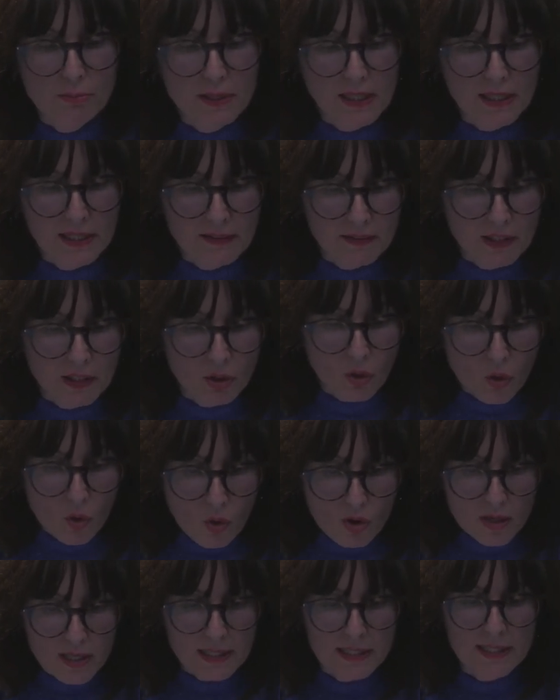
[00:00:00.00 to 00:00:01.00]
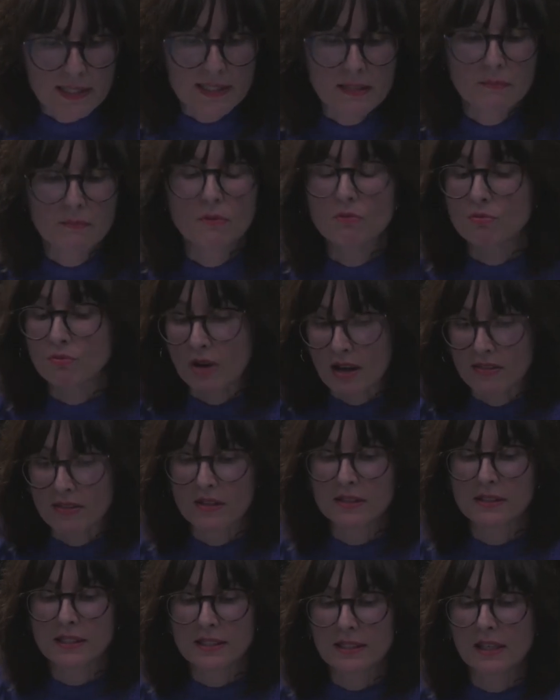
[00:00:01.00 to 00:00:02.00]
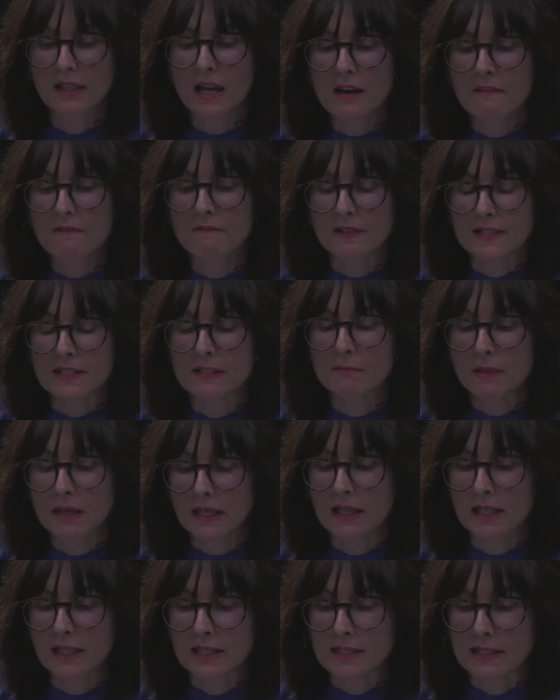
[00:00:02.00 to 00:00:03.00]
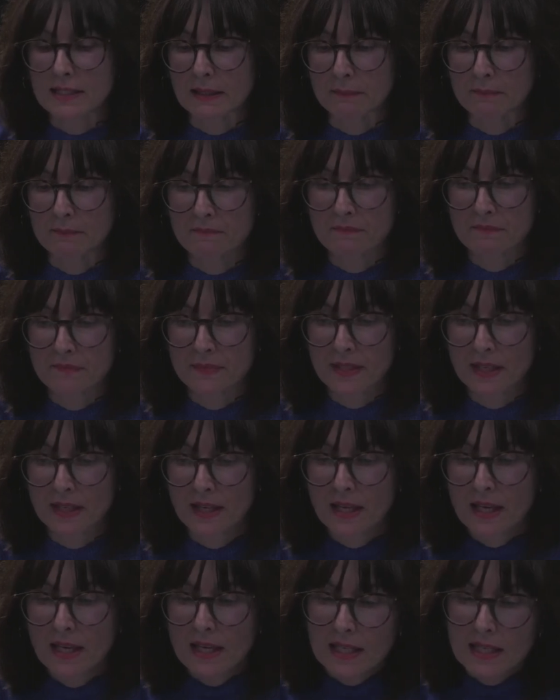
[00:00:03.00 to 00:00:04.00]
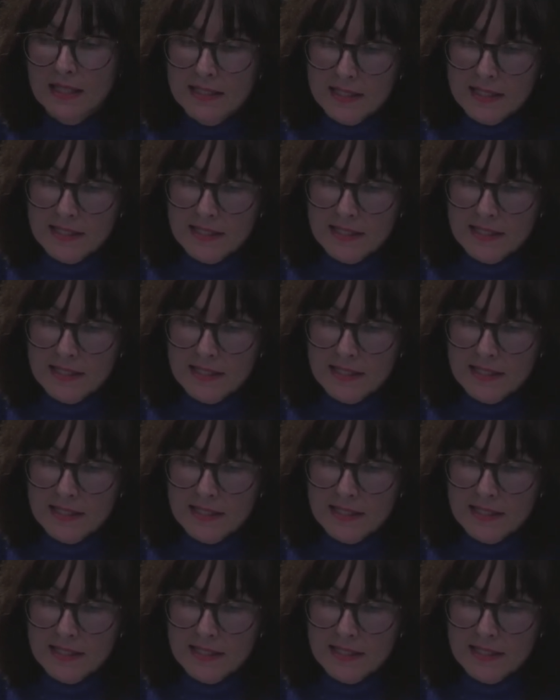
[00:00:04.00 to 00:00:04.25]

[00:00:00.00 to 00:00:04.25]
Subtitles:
be a living organism rather than a lifeless mechanism. It